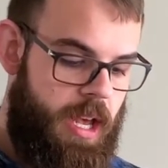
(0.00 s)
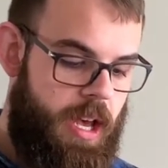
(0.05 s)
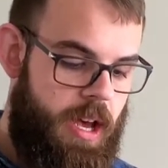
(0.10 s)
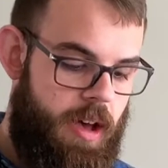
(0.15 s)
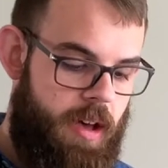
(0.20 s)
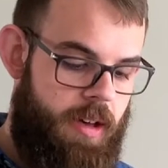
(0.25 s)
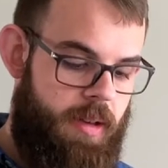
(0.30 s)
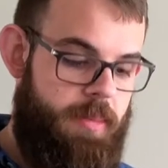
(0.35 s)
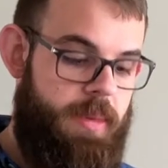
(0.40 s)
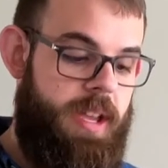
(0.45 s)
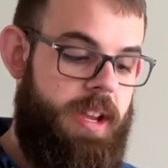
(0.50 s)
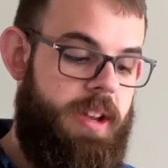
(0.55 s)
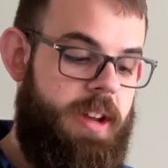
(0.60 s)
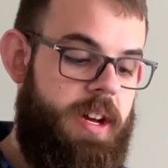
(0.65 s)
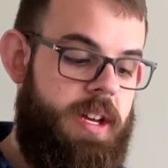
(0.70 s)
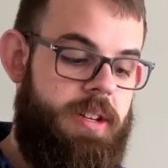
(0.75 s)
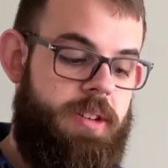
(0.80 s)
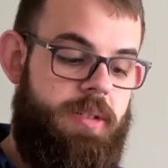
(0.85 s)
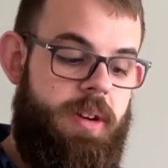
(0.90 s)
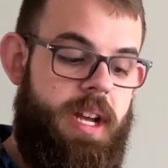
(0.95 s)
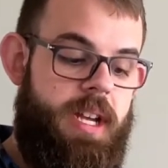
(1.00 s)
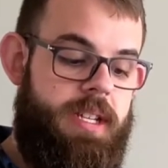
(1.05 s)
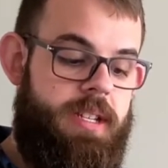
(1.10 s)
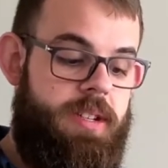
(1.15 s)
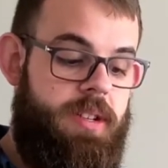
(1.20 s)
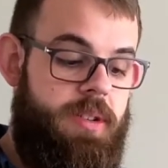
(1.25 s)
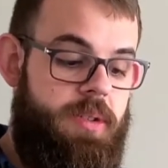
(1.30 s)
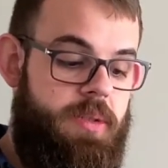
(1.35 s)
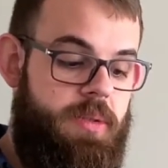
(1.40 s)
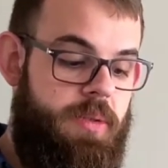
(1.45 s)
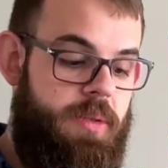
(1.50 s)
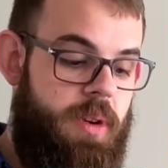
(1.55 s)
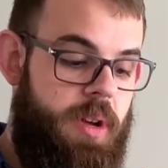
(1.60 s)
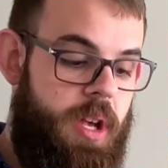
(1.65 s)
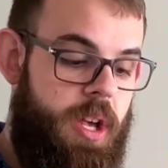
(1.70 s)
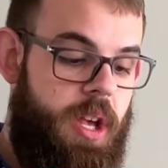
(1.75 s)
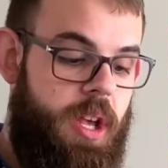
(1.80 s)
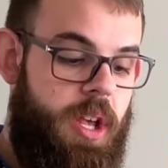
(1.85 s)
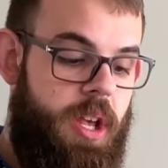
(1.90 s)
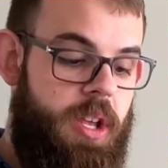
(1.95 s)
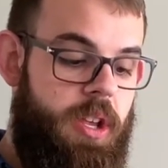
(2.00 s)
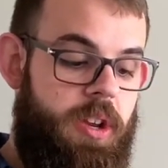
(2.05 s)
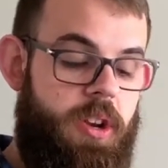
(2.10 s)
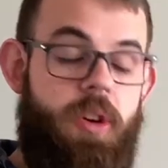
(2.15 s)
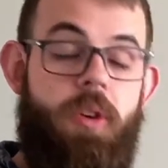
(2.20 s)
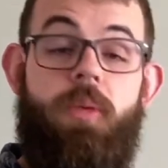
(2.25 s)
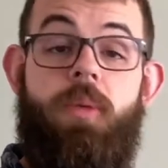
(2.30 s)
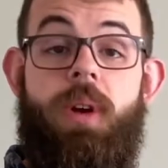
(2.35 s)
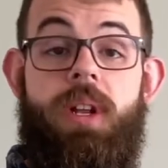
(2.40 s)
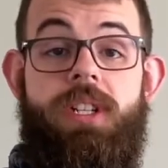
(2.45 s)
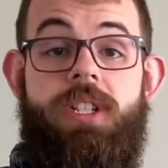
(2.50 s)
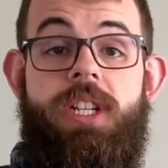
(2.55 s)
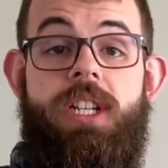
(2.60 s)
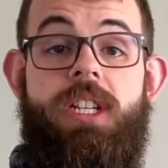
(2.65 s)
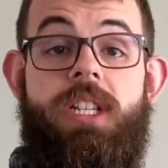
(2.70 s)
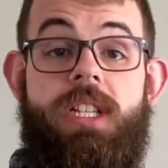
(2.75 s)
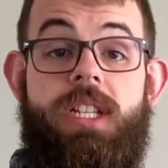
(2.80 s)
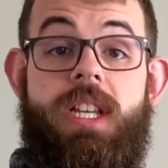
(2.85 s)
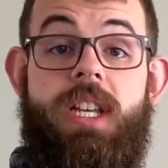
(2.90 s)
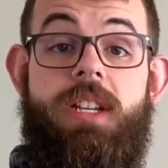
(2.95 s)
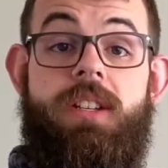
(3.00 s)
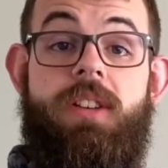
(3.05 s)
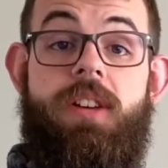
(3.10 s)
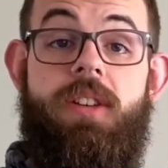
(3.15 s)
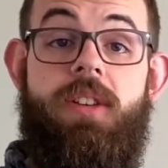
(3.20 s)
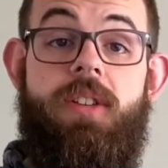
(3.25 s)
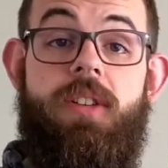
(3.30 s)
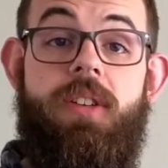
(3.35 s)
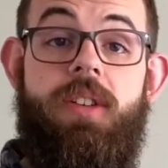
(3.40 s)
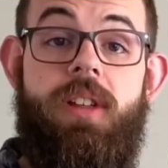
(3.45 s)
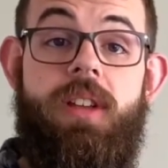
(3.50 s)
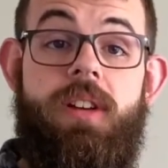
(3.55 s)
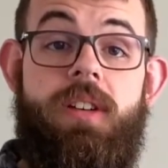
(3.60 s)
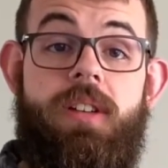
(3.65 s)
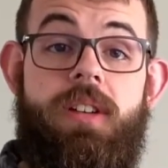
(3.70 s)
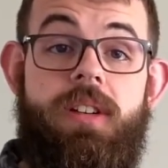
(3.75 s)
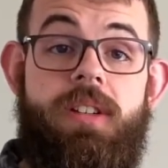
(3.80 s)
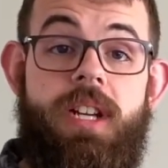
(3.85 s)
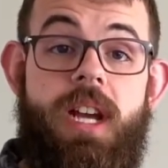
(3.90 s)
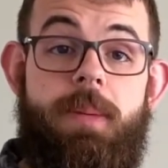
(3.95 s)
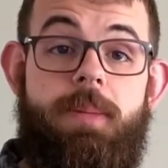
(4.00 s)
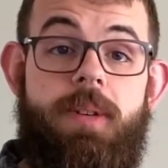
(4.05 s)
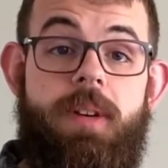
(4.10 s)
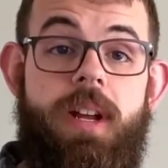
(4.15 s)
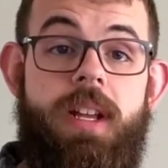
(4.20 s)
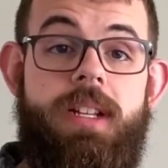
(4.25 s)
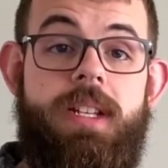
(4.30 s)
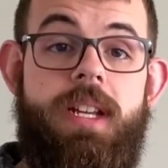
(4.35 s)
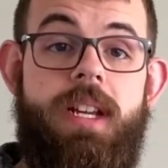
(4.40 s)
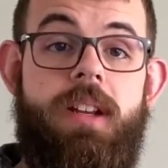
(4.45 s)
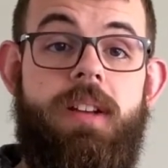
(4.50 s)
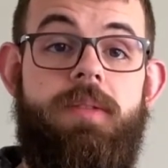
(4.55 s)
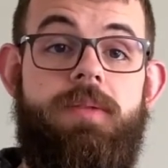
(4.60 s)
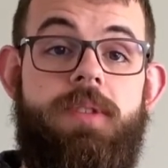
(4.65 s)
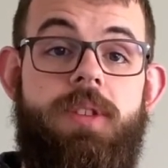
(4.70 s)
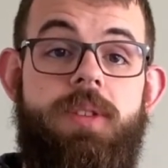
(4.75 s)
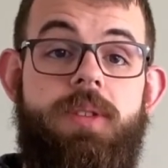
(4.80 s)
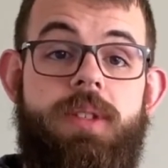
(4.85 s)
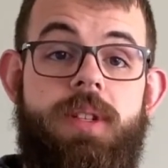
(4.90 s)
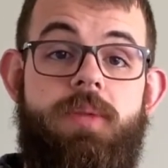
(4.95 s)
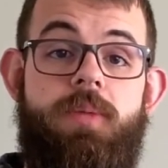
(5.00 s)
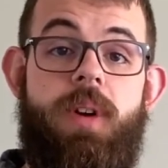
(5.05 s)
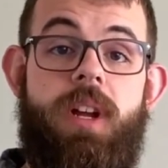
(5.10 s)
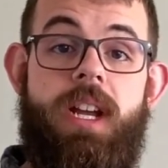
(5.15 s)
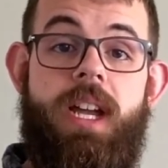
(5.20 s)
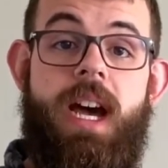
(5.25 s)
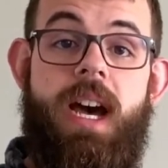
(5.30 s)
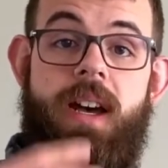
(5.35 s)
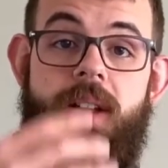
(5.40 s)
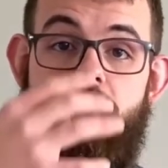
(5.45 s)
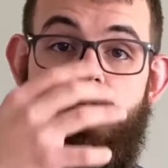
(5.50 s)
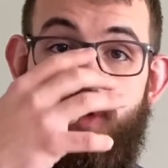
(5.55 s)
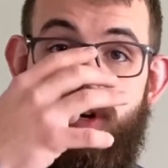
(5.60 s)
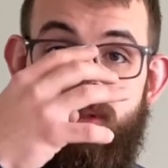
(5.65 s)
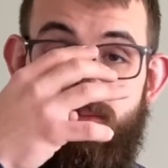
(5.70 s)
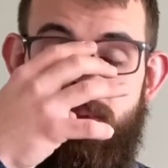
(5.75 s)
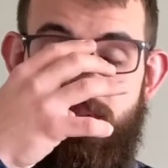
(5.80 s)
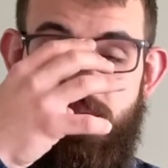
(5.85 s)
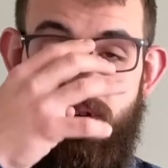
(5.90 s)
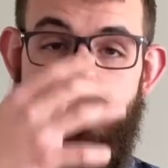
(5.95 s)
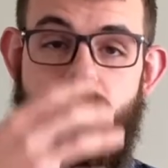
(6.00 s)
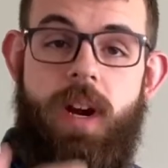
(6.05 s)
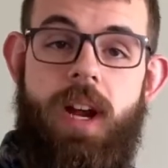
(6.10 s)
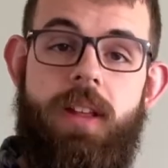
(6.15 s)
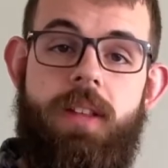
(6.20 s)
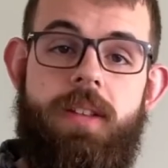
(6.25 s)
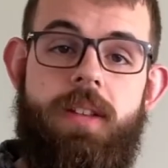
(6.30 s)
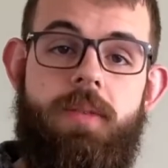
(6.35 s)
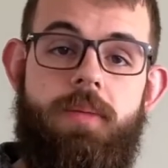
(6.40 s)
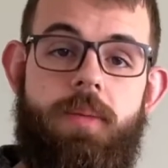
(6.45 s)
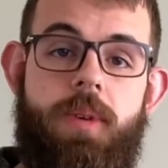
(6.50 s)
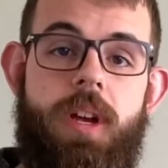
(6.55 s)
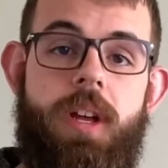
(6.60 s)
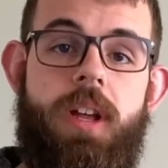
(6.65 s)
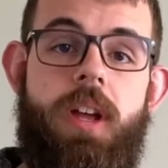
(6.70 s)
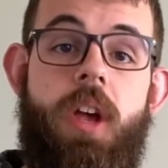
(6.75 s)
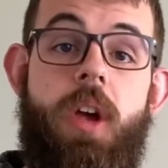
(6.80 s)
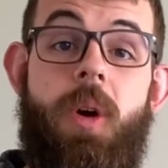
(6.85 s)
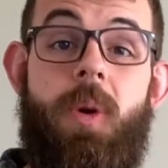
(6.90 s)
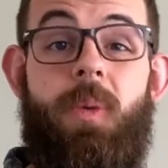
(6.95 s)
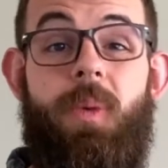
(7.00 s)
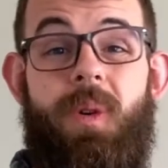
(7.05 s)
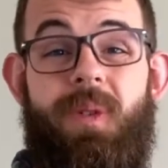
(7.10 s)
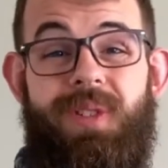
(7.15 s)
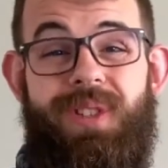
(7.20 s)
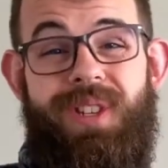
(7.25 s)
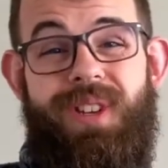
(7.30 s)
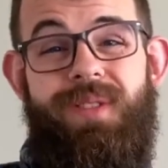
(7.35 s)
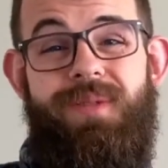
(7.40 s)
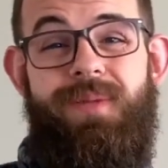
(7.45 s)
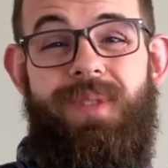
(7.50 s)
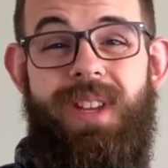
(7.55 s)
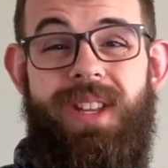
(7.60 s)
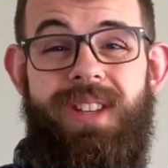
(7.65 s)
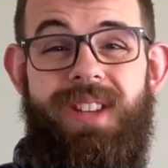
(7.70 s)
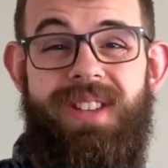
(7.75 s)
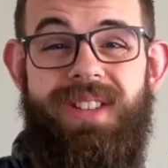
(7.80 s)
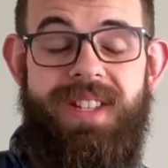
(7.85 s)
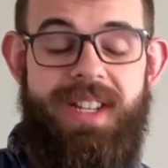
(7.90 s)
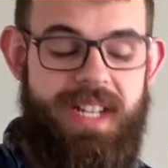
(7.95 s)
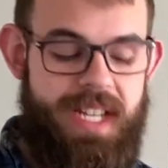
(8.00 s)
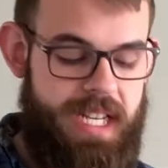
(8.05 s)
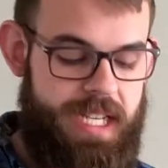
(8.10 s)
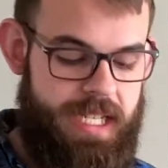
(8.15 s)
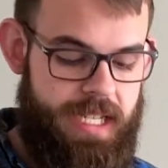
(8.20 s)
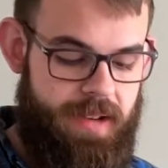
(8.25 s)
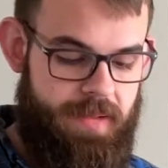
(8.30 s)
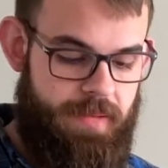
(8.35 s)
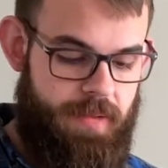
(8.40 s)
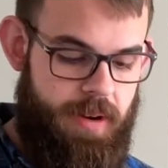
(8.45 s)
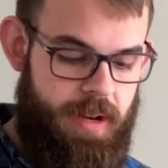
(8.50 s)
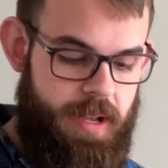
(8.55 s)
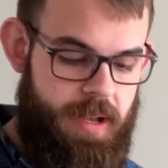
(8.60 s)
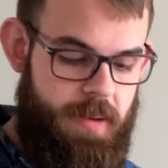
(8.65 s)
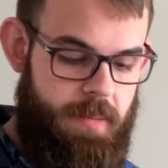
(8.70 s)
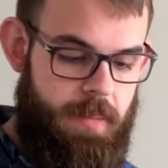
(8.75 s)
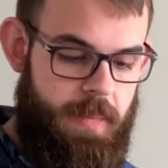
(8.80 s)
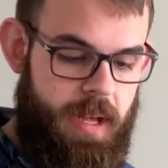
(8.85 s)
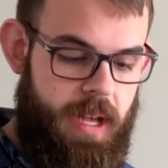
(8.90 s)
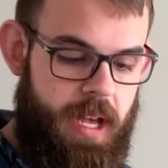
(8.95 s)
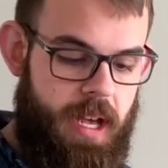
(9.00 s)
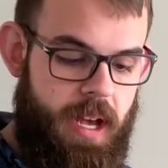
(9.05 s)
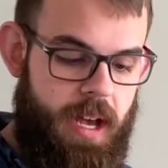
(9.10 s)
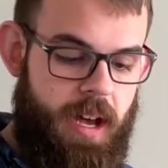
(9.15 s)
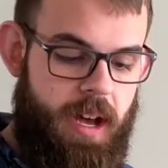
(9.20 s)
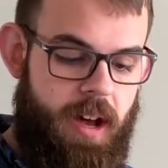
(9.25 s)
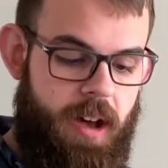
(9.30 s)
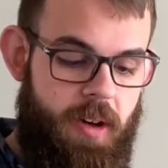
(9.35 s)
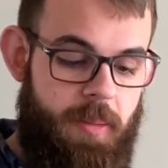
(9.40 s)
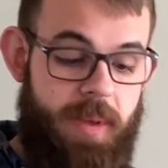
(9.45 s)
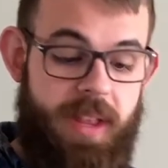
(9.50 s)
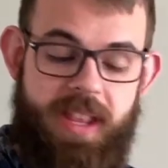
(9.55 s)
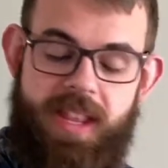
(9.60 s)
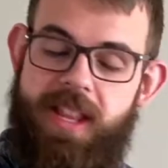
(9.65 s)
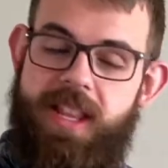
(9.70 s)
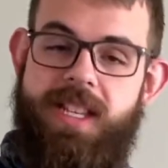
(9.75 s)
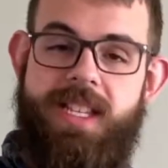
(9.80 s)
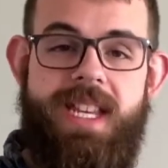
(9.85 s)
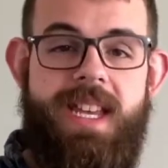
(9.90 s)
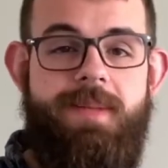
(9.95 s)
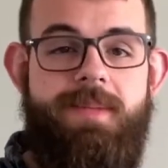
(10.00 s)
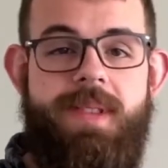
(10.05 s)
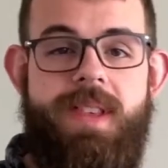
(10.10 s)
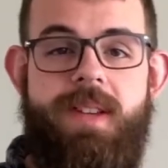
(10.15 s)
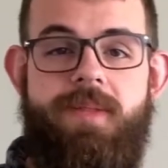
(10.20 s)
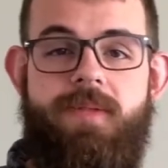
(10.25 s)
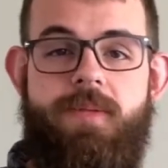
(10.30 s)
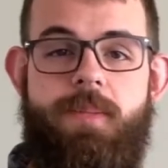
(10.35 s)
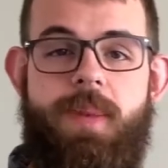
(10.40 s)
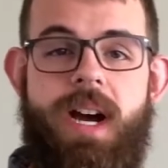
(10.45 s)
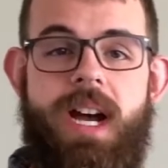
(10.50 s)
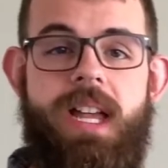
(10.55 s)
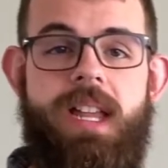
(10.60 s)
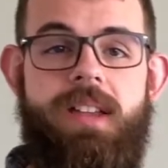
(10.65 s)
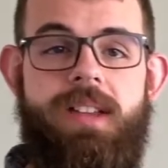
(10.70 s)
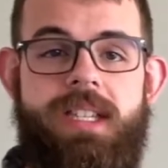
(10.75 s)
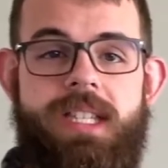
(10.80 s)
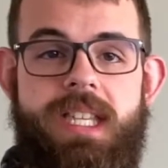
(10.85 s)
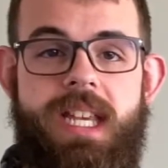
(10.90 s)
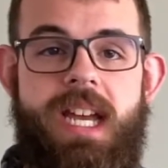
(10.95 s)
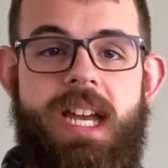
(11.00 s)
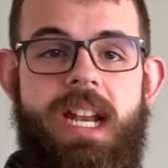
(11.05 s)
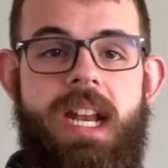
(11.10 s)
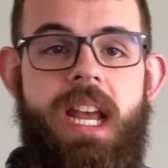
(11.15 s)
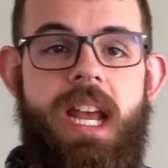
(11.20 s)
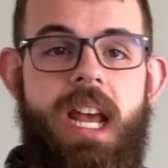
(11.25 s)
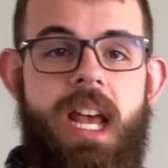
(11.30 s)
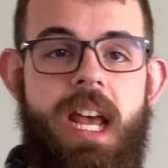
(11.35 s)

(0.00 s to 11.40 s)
In contrast to what Jesus had done earlier in chapter 18 of choosing what God wanted to do rather than what was convenient and easy for him. And then the same thing for Pilate is that